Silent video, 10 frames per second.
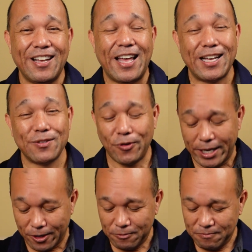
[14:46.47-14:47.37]
As for
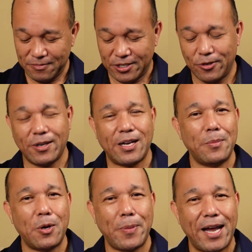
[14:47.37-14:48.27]
now, you know what?
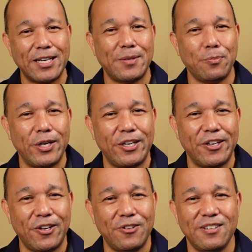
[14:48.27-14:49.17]
I'm all packed up, ready
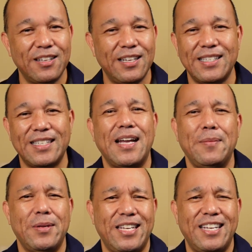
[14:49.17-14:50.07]
to go. It's
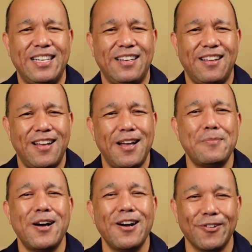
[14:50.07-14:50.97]
time to eat.
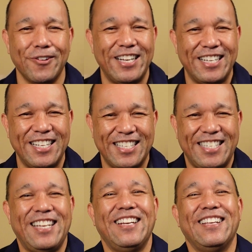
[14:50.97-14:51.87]
I'm hungry.
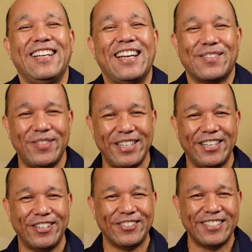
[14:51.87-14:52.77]
See you in the next video.